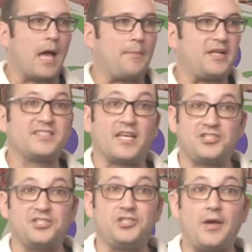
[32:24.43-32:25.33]
many
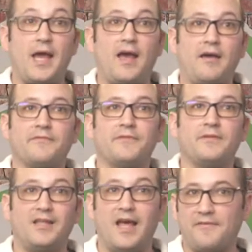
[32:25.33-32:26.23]
sessions you have
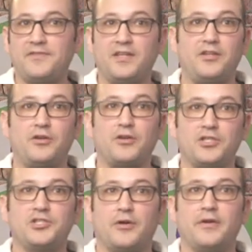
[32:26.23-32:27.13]
left in your
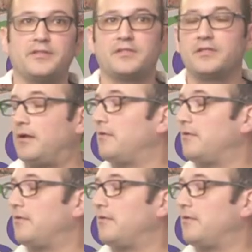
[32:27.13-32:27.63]
insurance, you know,